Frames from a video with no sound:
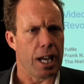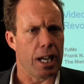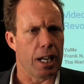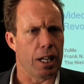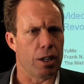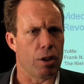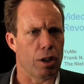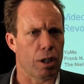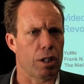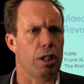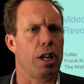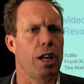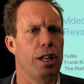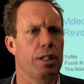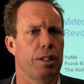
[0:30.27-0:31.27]
And our
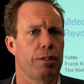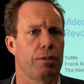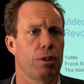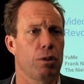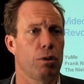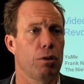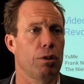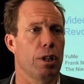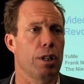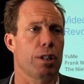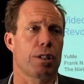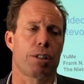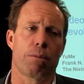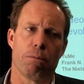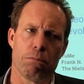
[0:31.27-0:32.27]
clients have told
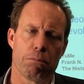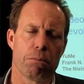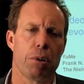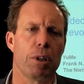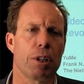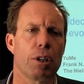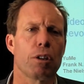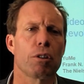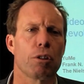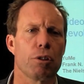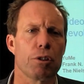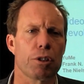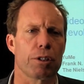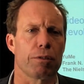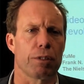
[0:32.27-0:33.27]
us pretty
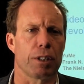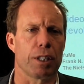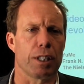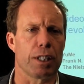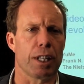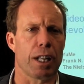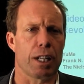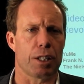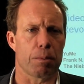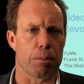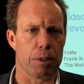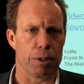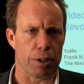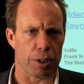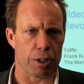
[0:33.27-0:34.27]
conclusively that it's
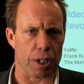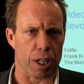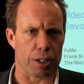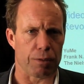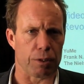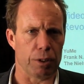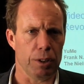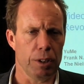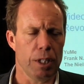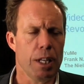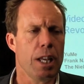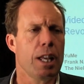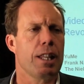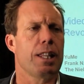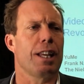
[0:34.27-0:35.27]
been successful,
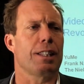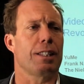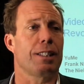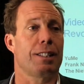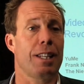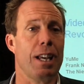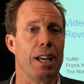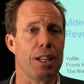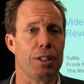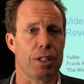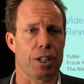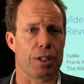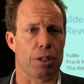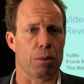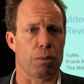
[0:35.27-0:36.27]
that the
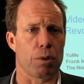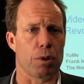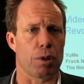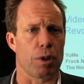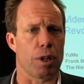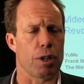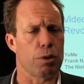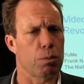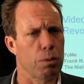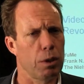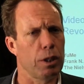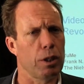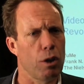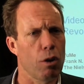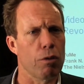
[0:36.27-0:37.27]
test, as it were, is
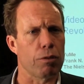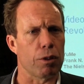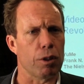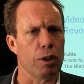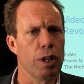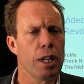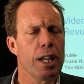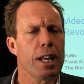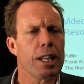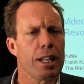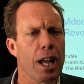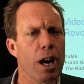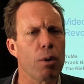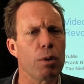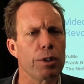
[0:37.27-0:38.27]
really over.
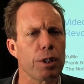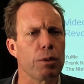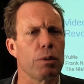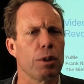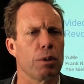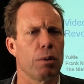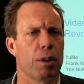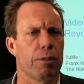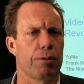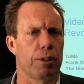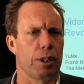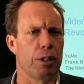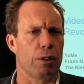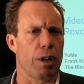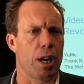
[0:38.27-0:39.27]
Now what they really want to
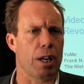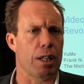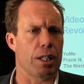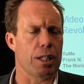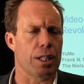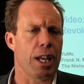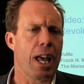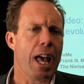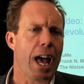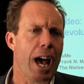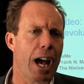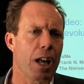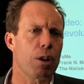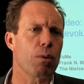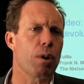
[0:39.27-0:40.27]
figure out is,
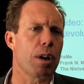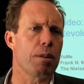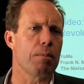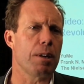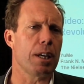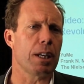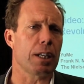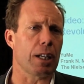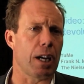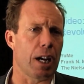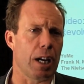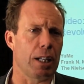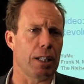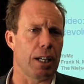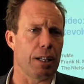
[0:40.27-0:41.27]
how do I make
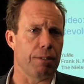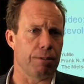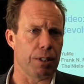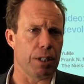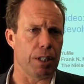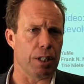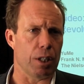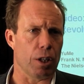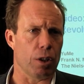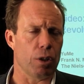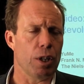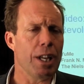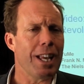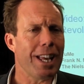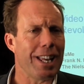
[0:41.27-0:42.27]
online
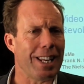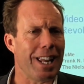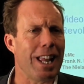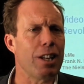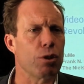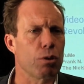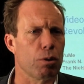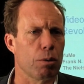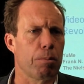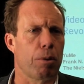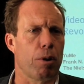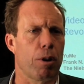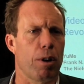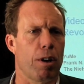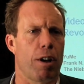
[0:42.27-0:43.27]
video an integral
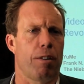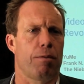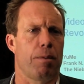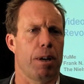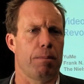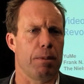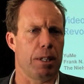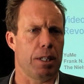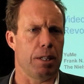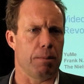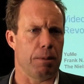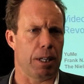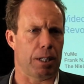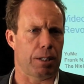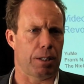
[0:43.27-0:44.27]
part of my
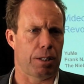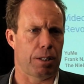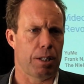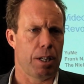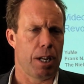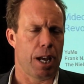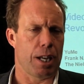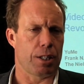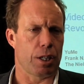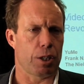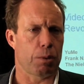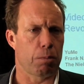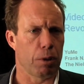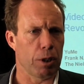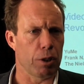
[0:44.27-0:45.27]
media mix as I
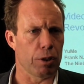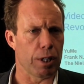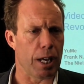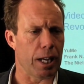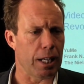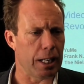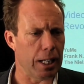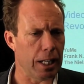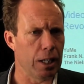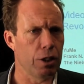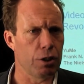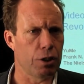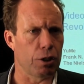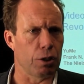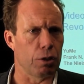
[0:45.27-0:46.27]
sprinkle that
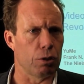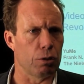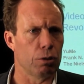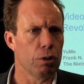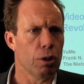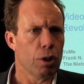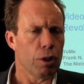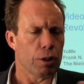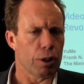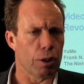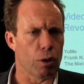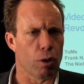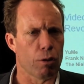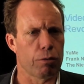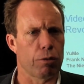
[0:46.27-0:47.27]
into
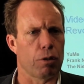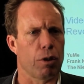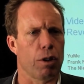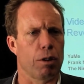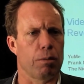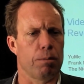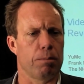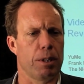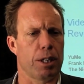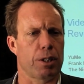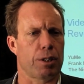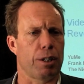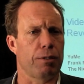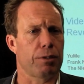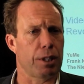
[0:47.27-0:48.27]
the overall
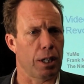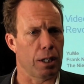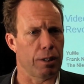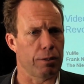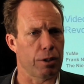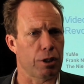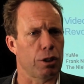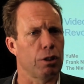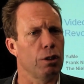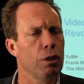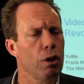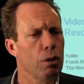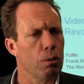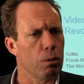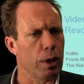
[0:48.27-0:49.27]
mix of
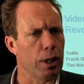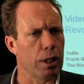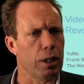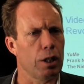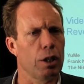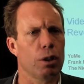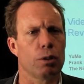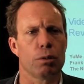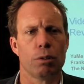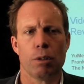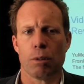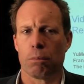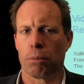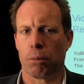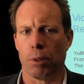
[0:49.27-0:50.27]
television, radio,
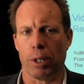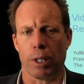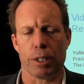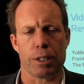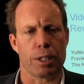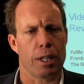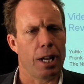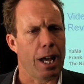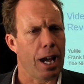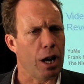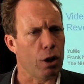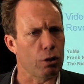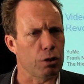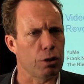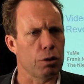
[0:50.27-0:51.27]
print,
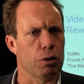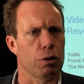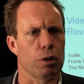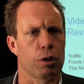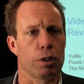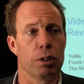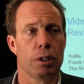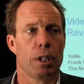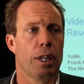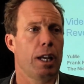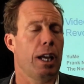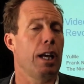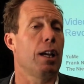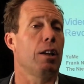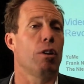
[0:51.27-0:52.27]
outdoor,
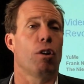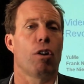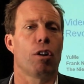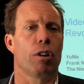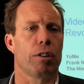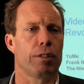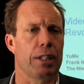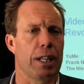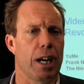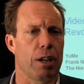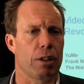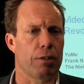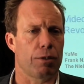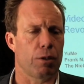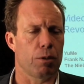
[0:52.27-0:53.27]
and all of the
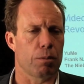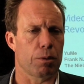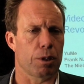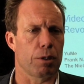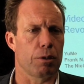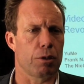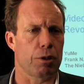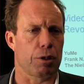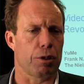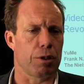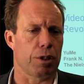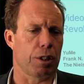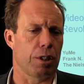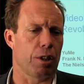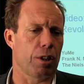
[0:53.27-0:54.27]
out-of-home
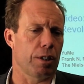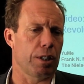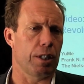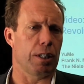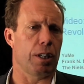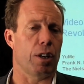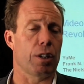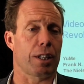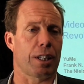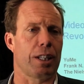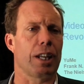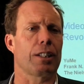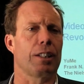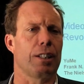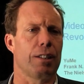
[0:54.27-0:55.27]
solutions and all the
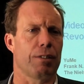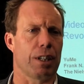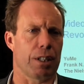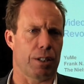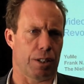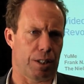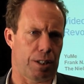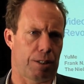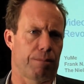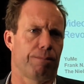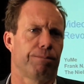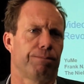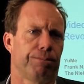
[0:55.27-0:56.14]
connected devices.